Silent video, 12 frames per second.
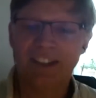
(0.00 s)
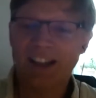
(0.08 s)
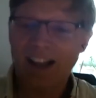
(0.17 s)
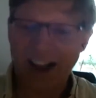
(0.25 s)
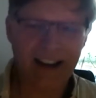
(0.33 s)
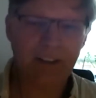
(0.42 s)

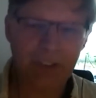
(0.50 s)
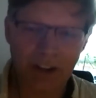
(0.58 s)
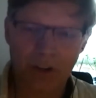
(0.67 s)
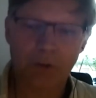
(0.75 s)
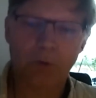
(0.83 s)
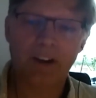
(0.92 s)
I have the
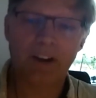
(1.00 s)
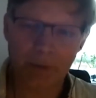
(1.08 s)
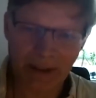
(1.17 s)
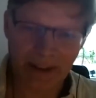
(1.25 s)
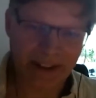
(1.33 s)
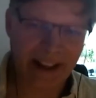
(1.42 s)
authority to
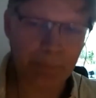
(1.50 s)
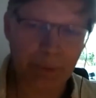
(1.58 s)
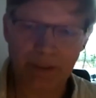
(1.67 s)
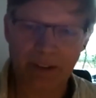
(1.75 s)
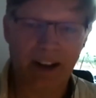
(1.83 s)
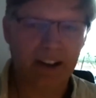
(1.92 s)
make it
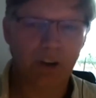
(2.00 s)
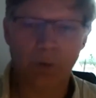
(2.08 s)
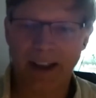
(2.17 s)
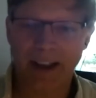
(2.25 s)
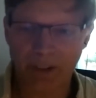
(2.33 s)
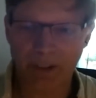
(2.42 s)
happen, and I
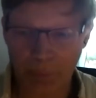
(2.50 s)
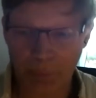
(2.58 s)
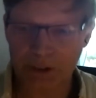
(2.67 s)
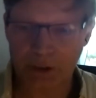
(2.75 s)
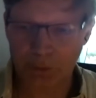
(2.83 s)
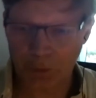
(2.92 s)
don't have any
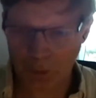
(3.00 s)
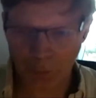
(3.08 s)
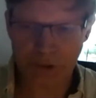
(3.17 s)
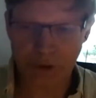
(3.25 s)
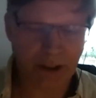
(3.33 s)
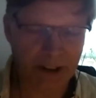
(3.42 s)
budget for
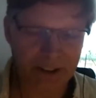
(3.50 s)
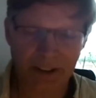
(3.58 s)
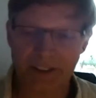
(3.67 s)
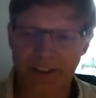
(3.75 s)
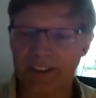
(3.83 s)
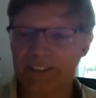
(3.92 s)
what your
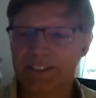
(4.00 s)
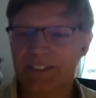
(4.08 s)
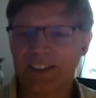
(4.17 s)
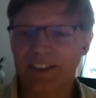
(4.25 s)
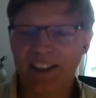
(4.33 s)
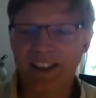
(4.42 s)
idea is.
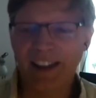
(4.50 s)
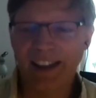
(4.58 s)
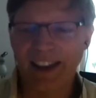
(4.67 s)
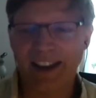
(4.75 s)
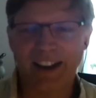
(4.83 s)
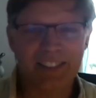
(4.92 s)

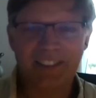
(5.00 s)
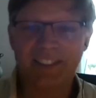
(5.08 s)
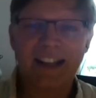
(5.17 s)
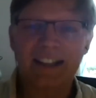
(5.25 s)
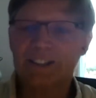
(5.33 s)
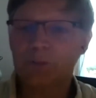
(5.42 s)
And I think
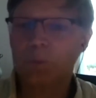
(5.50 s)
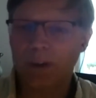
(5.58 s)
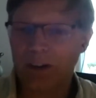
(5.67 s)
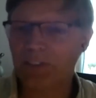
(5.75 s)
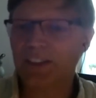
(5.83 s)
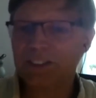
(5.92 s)
that's
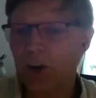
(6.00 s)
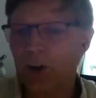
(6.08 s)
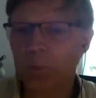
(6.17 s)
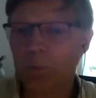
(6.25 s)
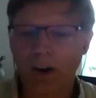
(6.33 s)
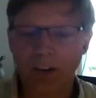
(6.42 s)
where things
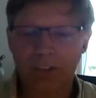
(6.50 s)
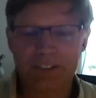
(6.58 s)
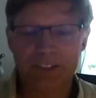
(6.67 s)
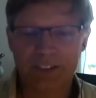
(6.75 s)
go wrong.